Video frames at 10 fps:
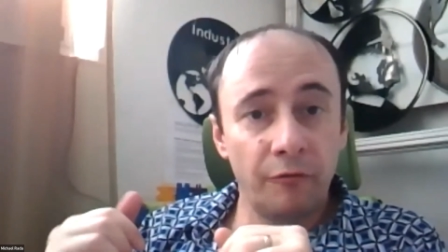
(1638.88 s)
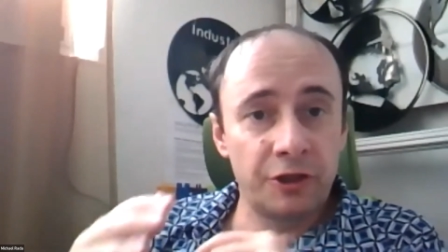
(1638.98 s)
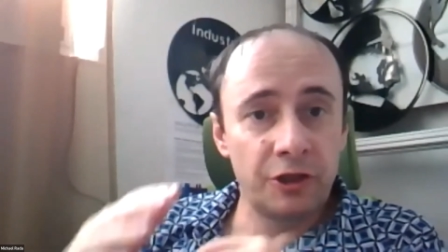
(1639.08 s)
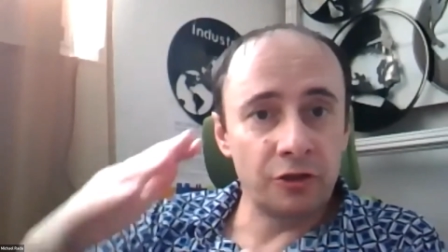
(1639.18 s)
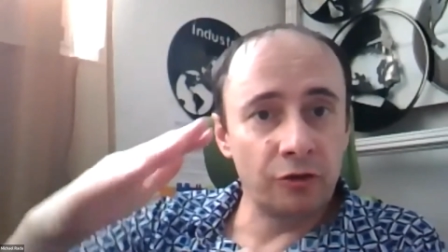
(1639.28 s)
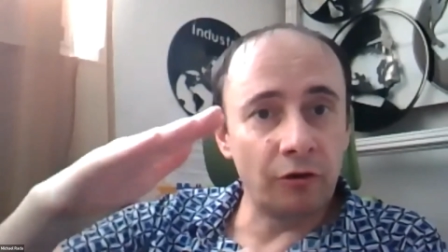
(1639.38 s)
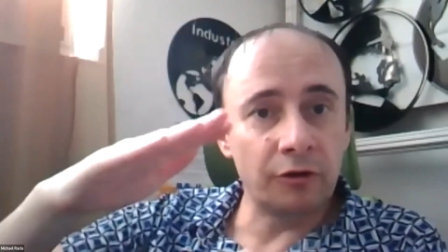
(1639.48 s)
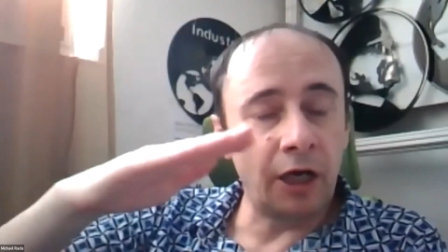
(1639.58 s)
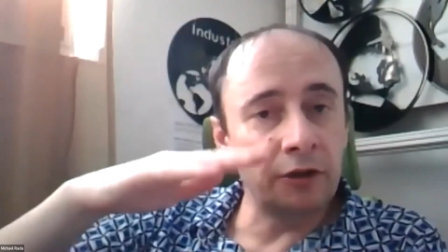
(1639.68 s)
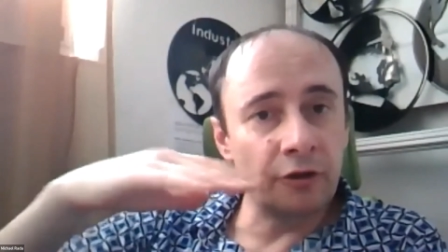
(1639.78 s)
which is not
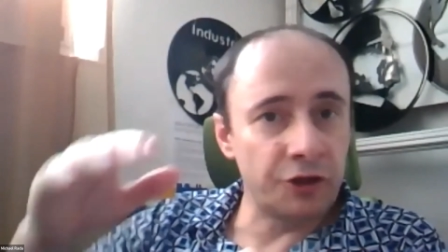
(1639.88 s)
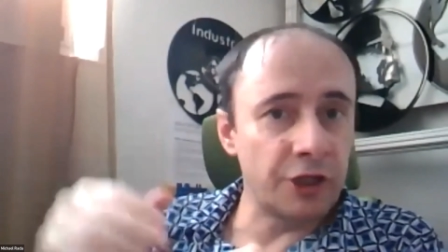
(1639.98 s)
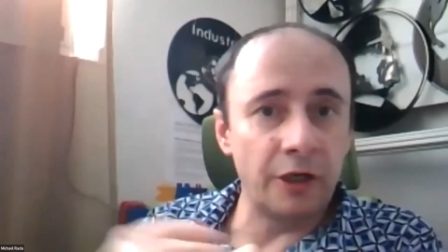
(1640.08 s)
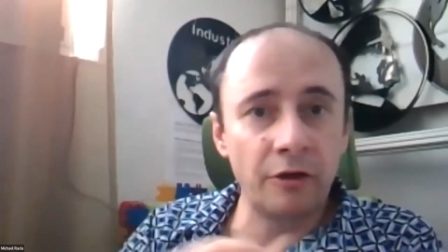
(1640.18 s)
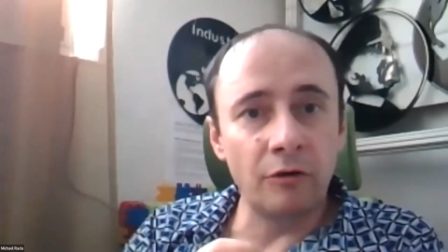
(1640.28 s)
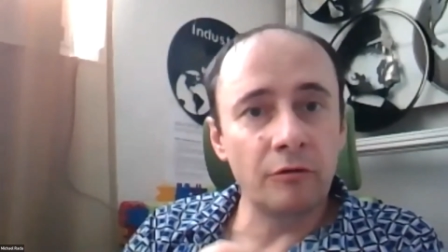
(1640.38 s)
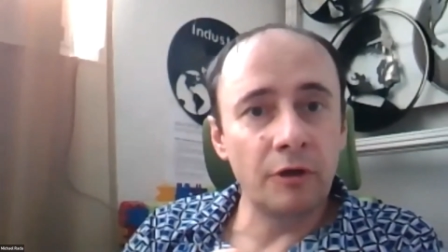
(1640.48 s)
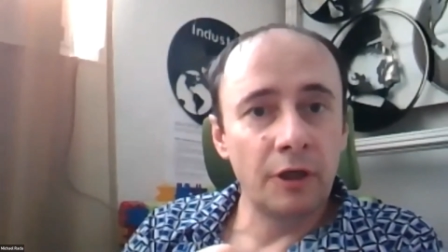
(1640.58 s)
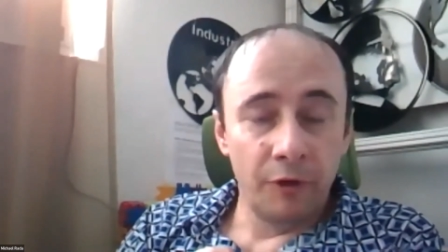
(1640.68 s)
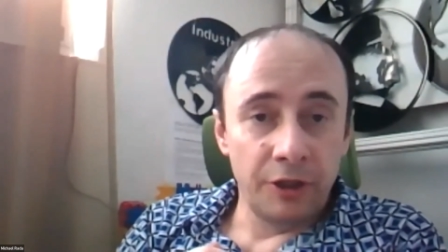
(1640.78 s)
under shadow,
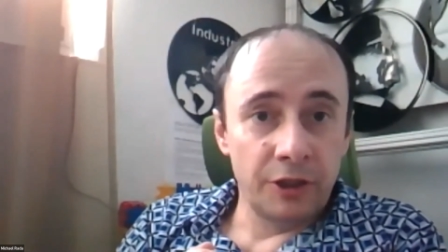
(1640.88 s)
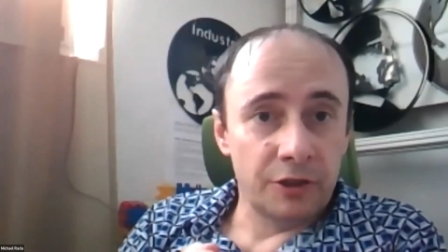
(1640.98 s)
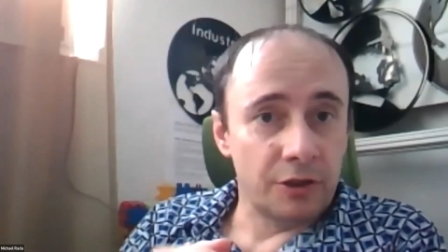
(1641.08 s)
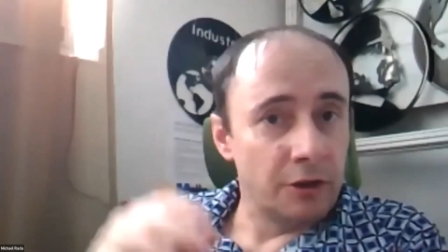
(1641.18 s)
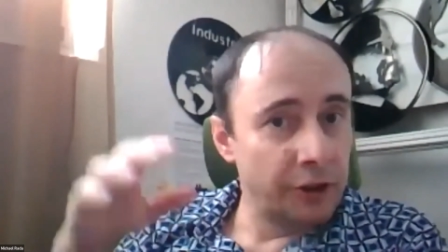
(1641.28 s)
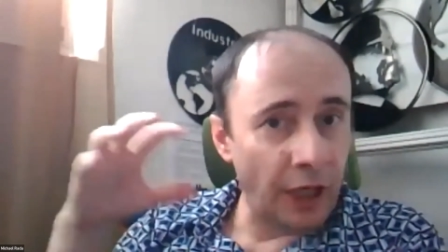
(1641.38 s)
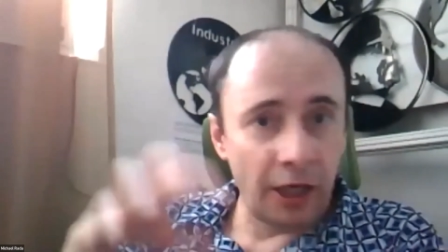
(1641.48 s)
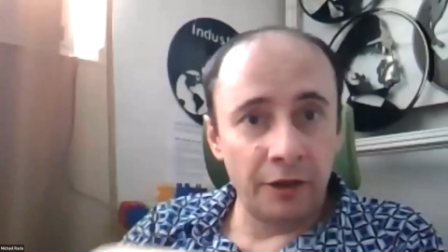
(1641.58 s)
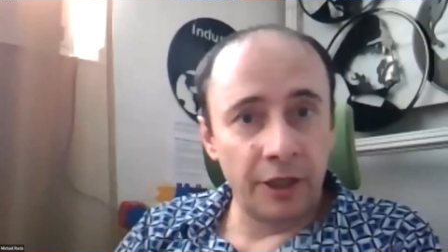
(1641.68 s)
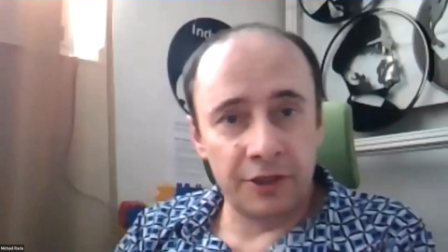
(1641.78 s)
which is
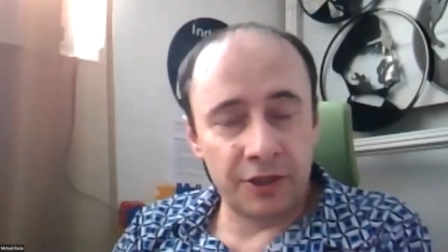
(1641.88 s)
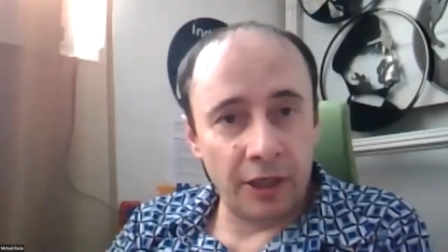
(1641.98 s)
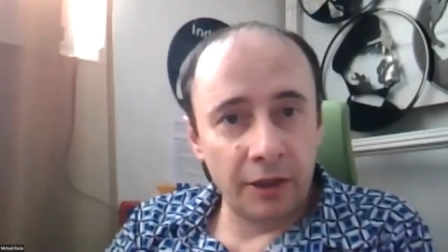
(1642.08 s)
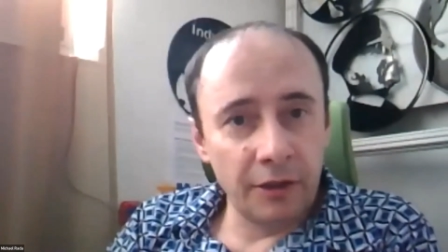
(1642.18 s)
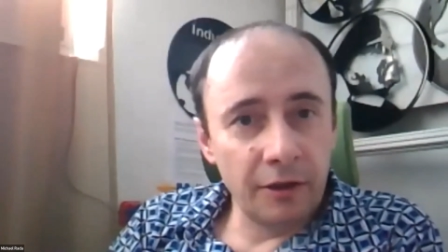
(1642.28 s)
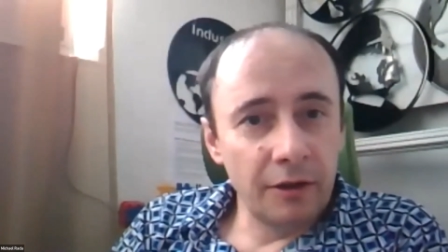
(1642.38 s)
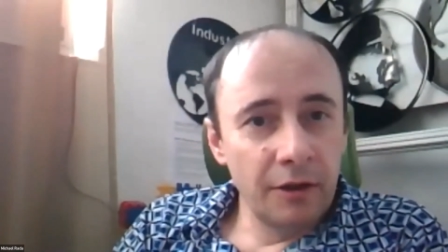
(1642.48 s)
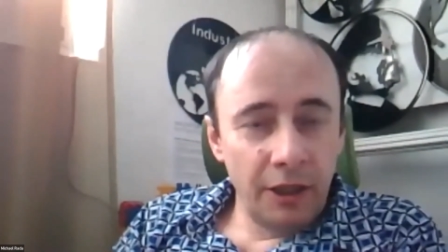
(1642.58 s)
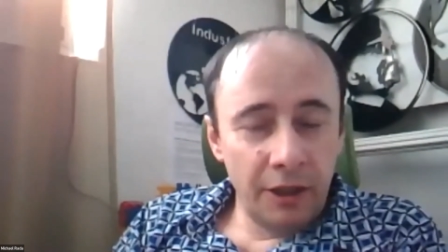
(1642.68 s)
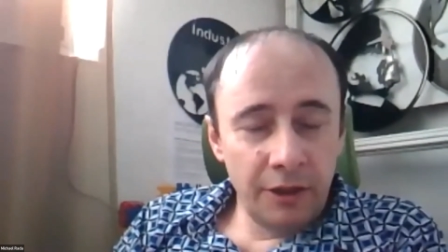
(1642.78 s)
direct sun
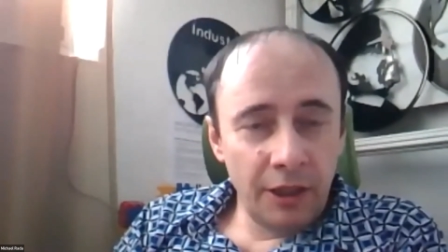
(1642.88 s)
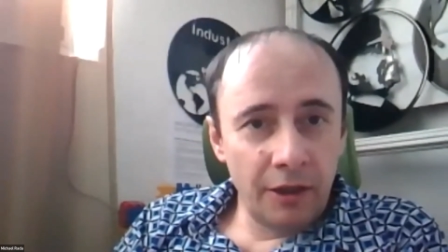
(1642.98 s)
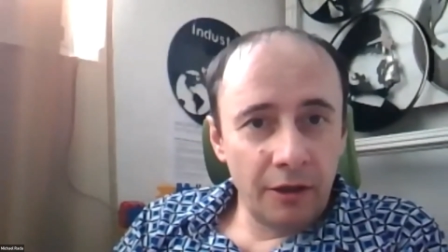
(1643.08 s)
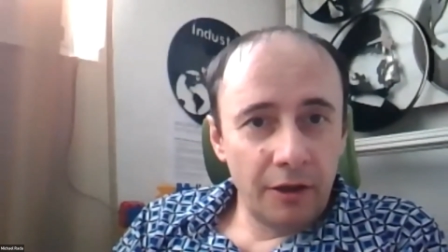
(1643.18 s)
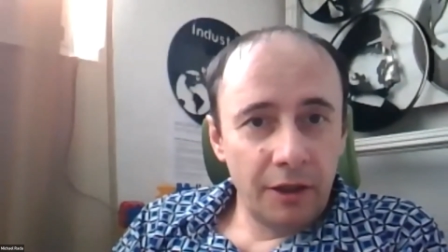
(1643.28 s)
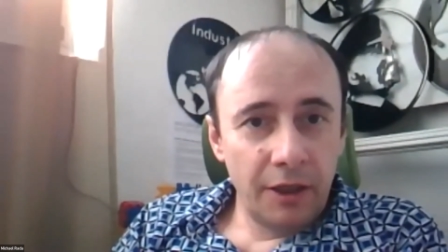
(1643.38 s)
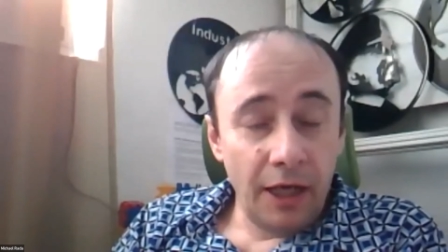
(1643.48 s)
in there.